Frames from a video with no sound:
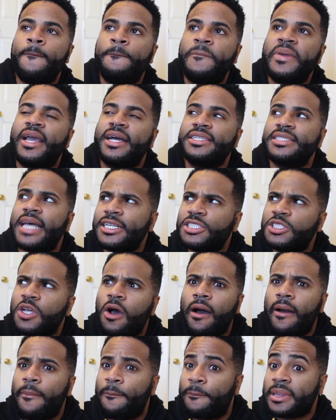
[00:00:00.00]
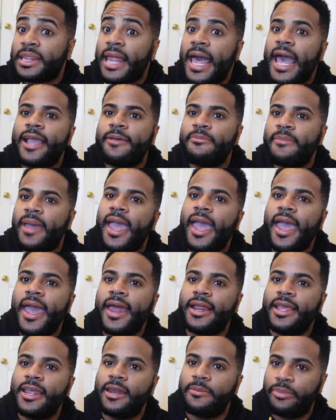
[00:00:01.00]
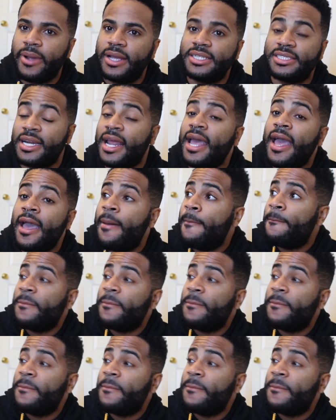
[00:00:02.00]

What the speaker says: because I saw a black man getting president.